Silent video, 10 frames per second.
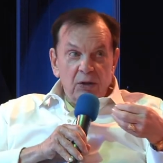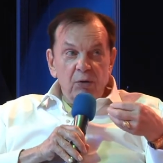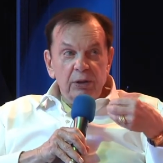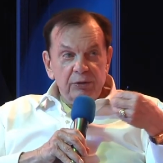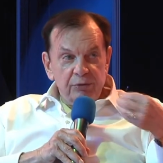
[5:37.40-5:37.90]

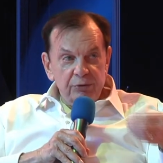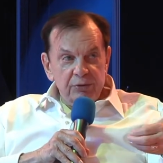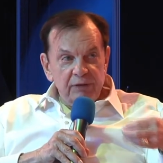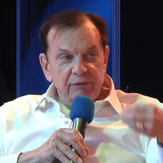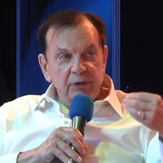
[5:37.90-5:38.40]
going through
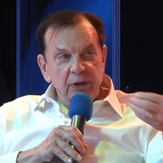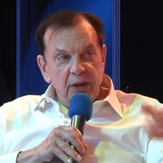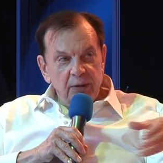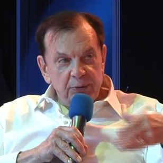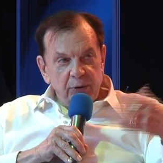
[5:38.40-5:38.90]
different
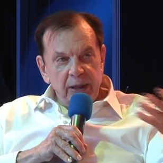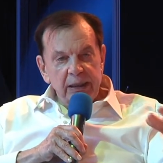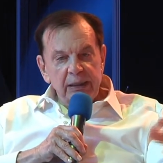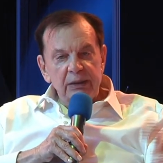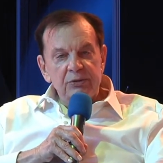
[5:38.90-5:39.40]

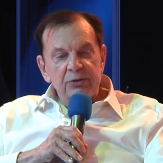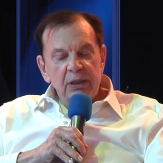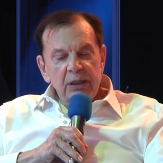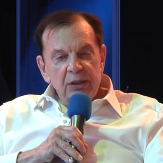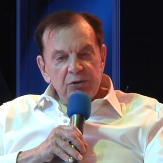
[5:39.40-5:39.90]
upgradings.
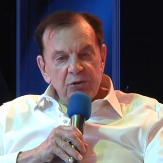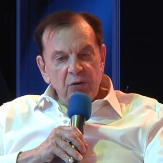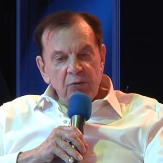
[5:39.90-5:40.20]
So